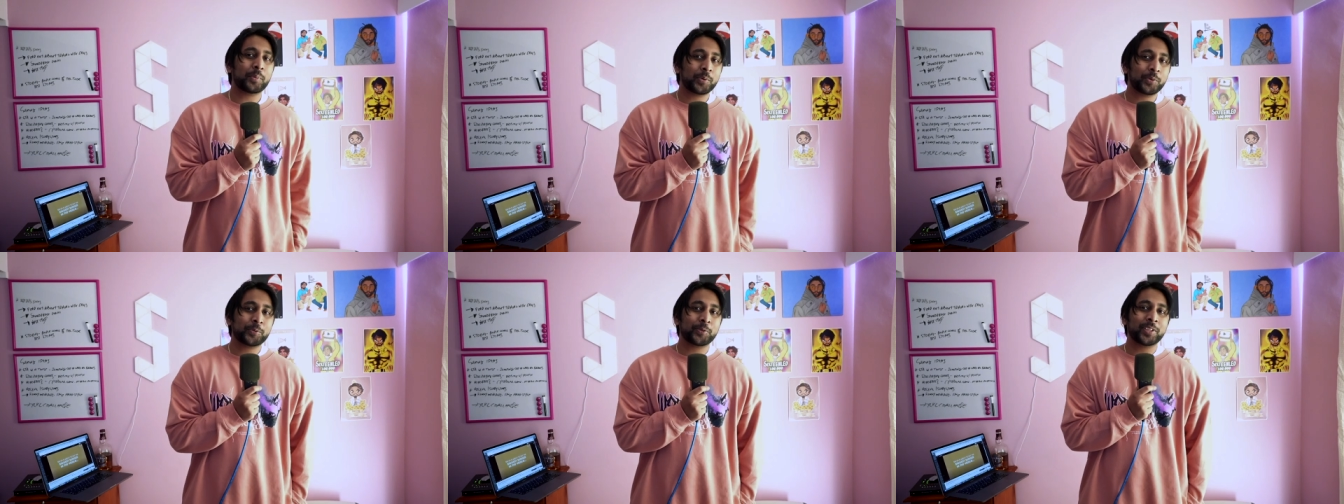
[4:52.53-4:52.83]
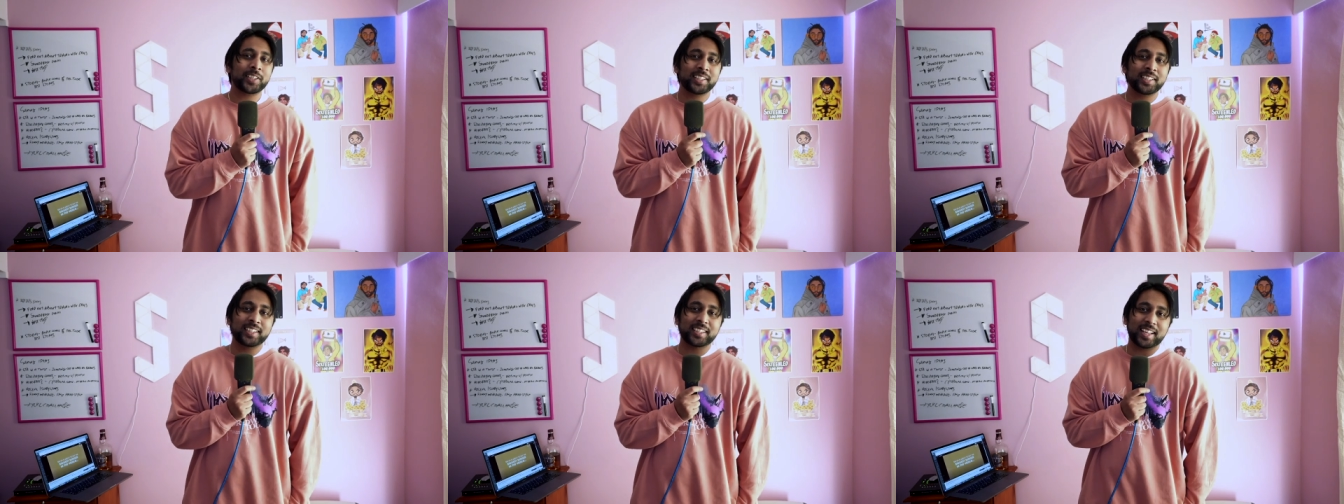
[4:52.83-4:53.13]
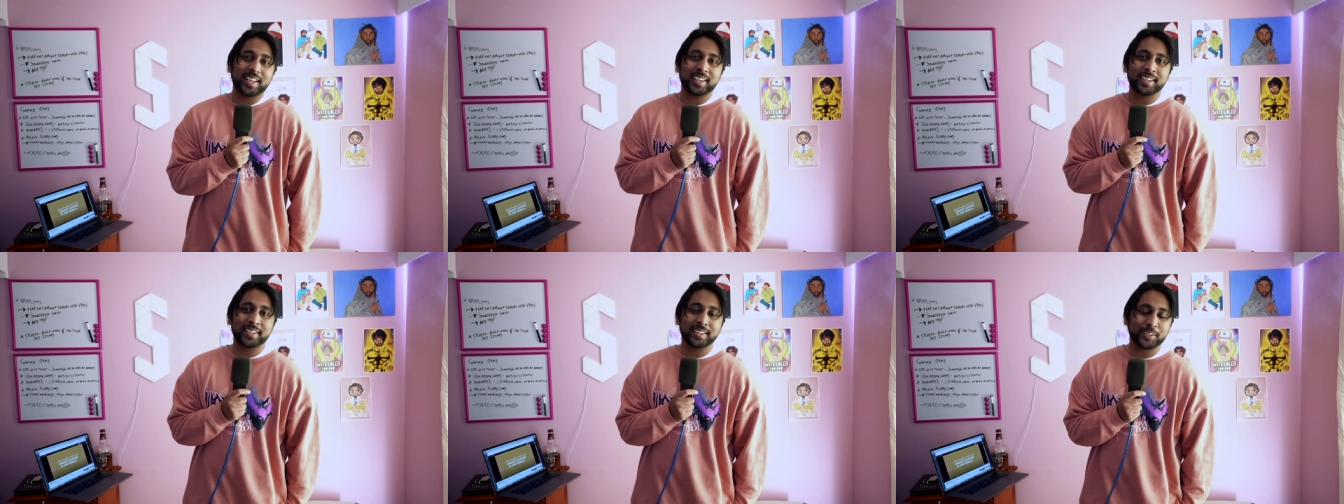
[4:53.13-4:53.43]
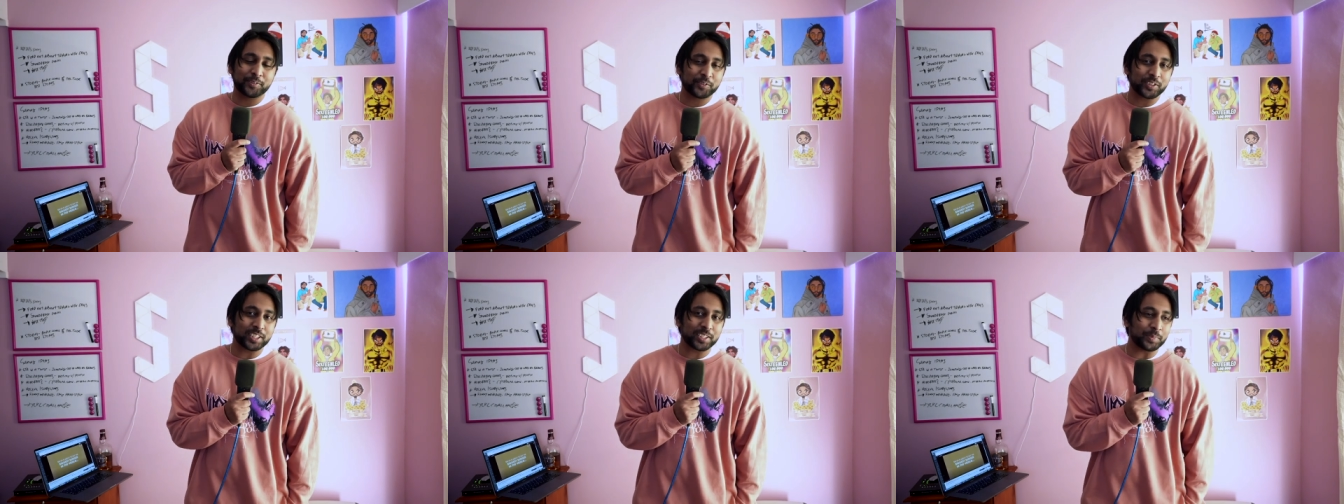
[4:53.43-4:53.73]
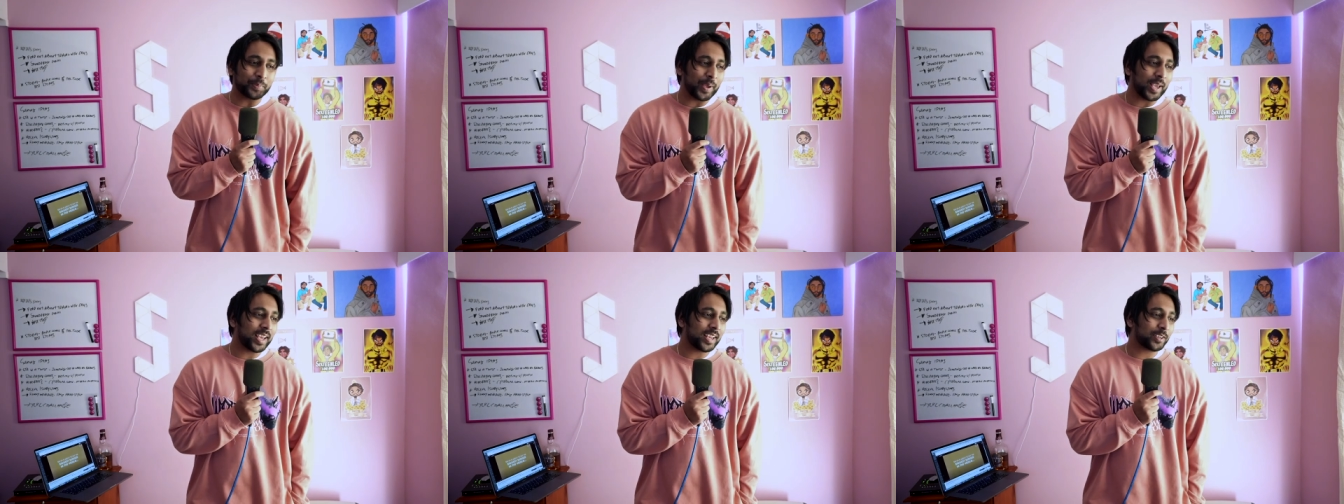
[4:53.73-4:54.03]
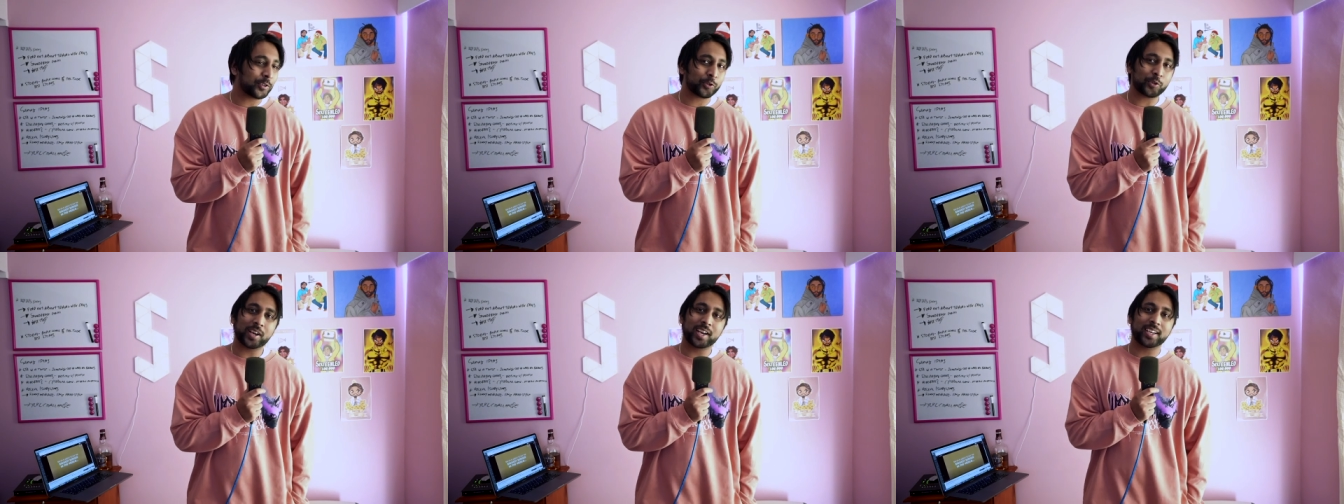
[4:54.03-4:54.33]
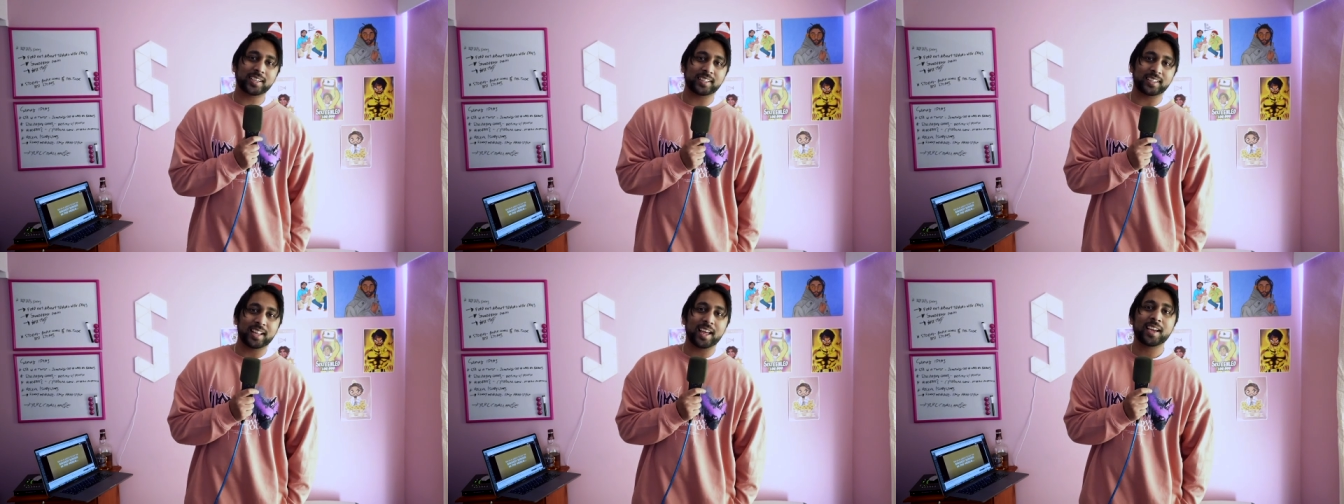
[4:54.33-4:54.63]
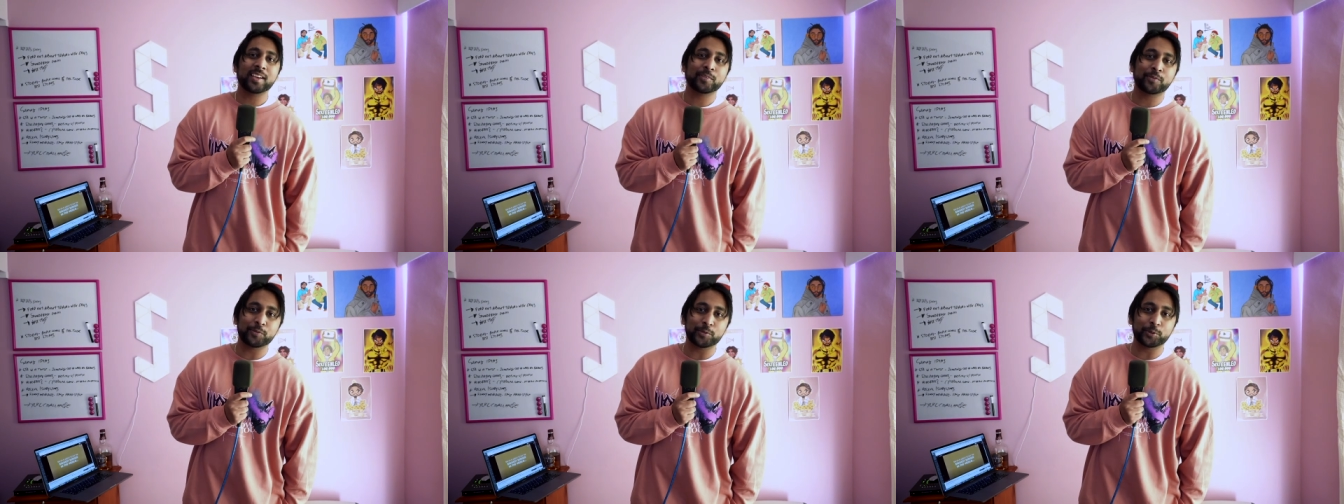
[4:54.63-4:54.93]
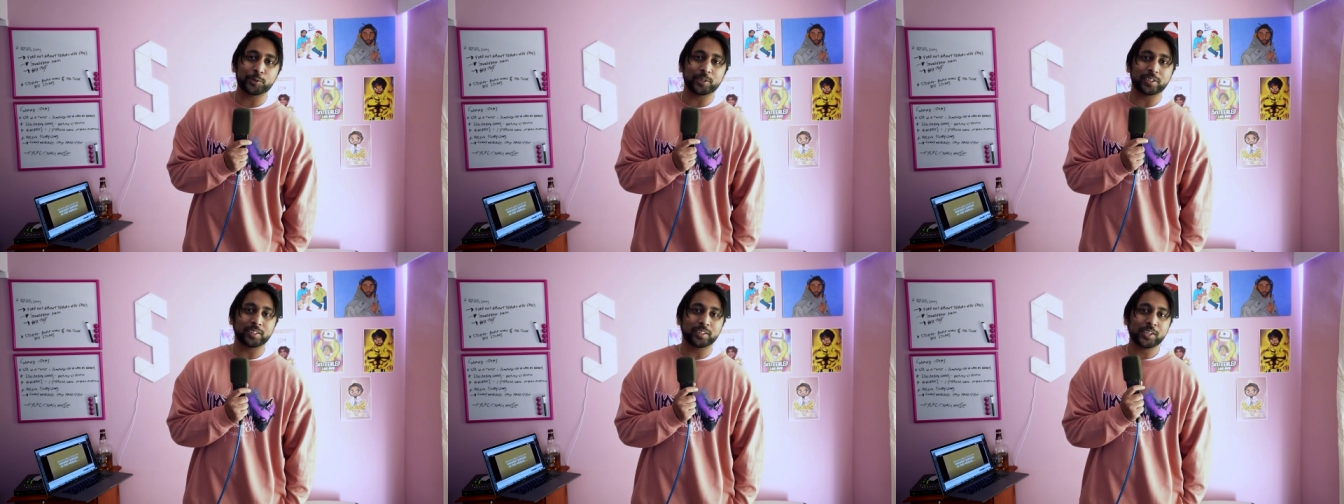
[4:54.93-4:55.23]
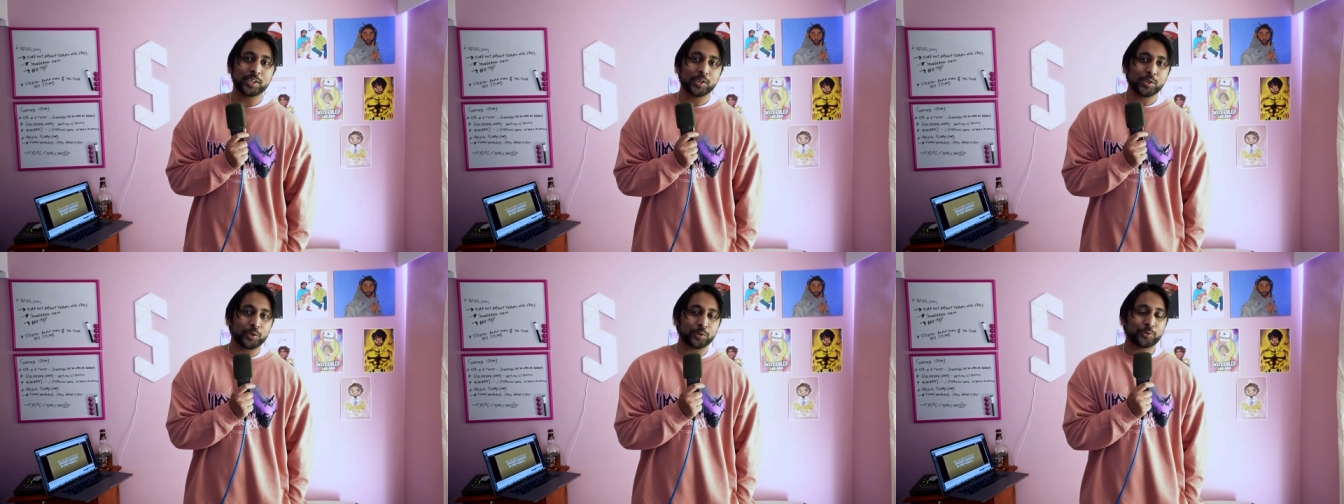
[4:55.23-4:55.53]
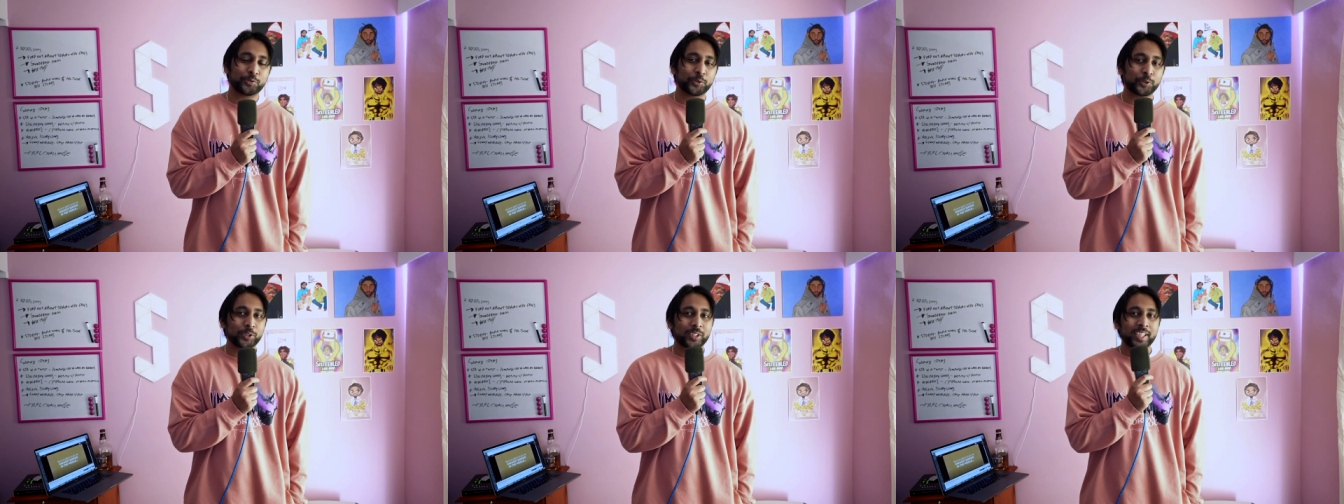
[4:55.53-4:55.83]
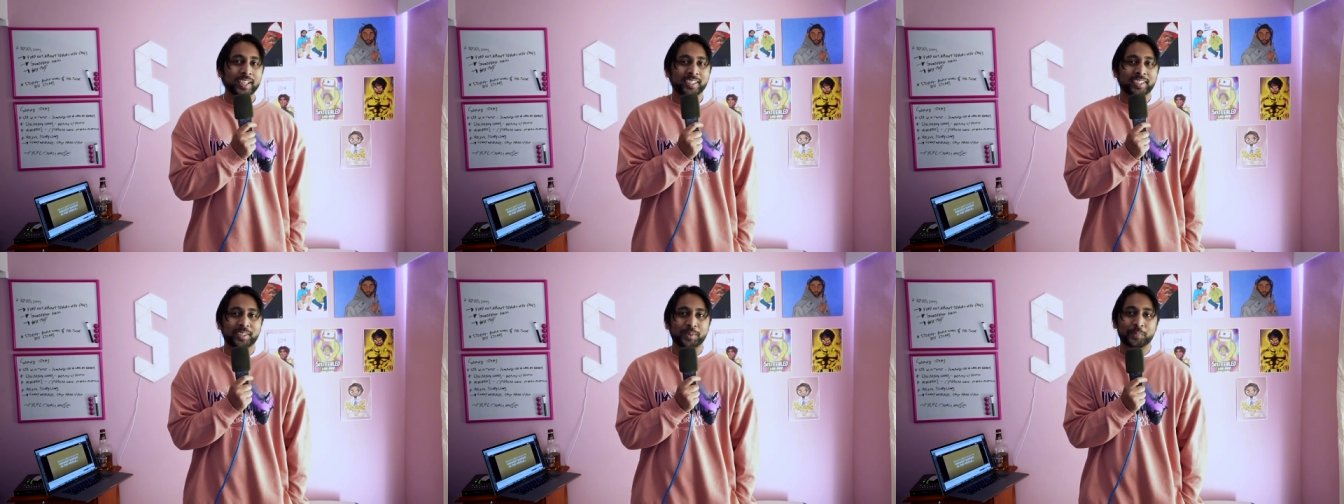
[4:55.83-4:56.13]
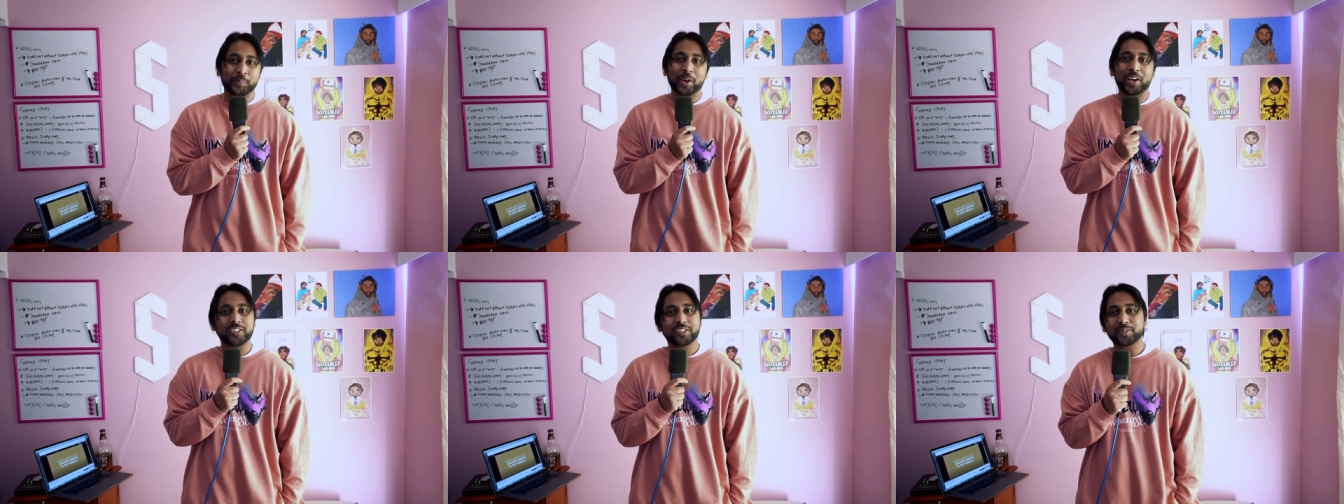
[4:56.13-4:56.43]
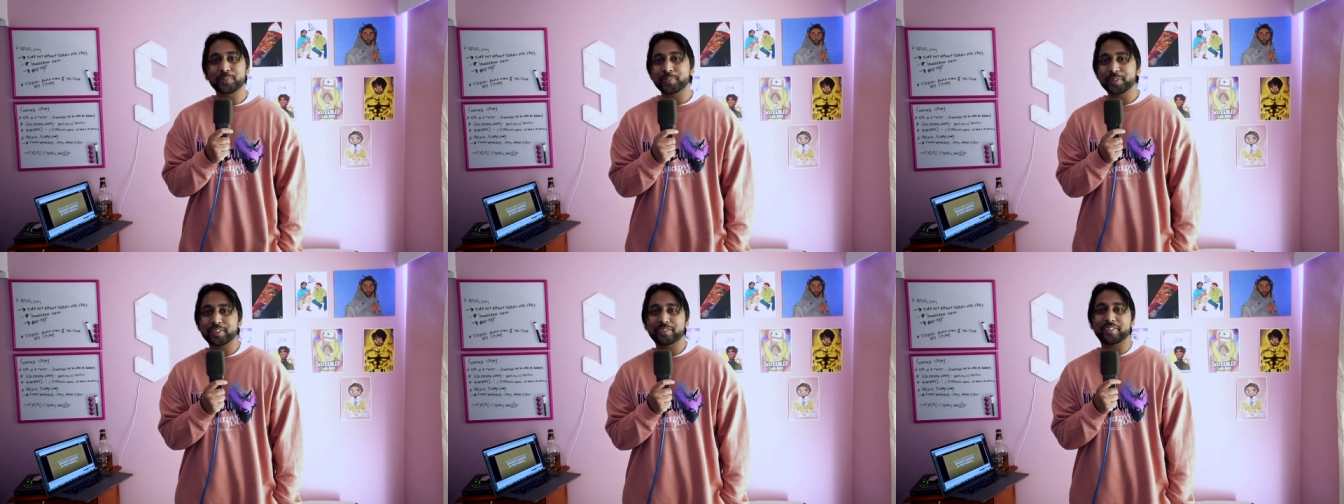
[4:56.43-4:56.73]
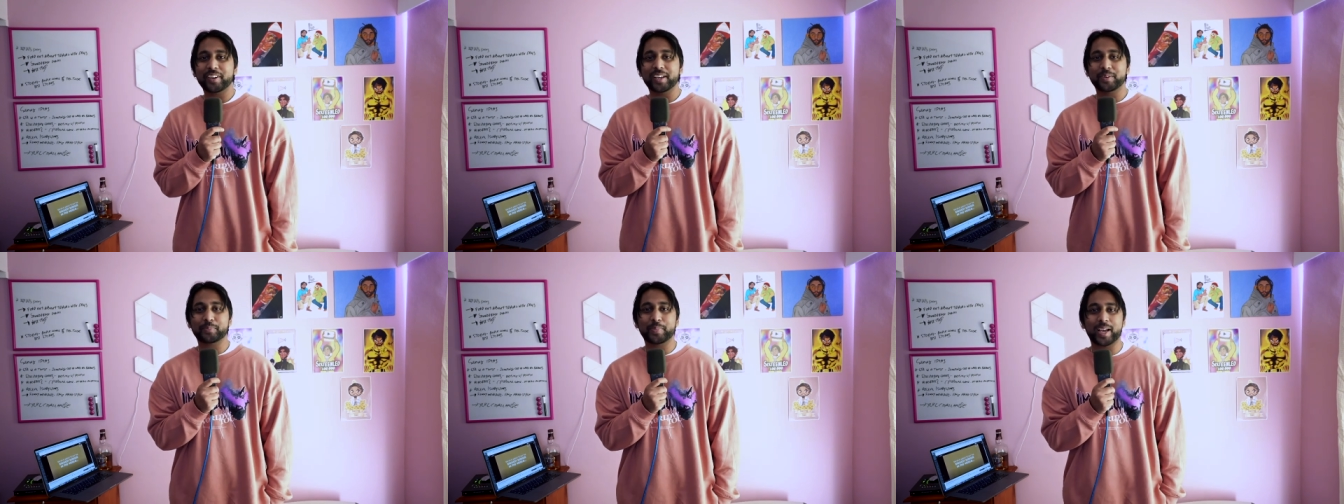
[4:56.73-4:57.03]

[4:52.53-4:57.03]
would really like it if this man tried live food or food that could possibly fight